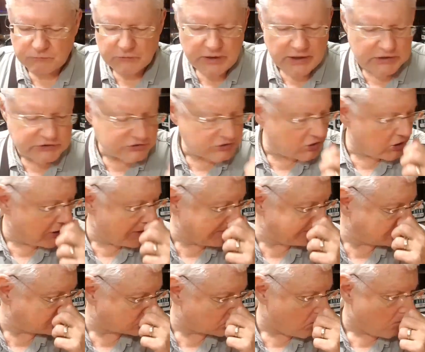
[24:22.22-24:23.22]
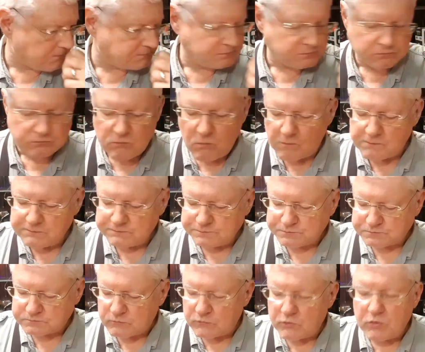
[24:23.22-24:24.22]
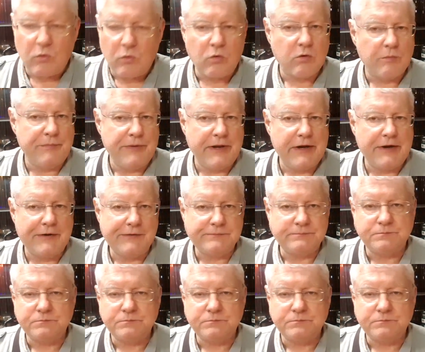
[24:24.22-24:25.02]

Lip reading: as good or better